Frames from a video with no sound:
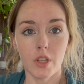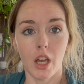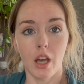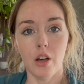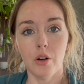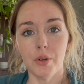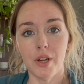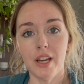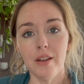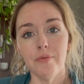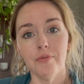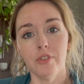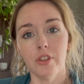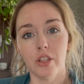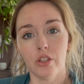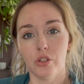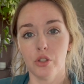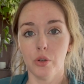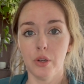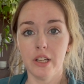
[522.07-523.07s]
Okay, for the
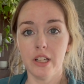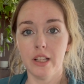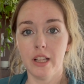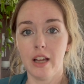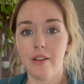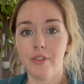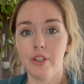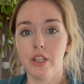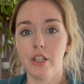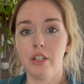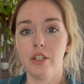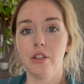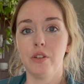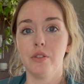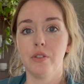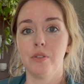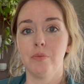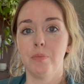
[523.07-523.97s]
soil, I'm gonna use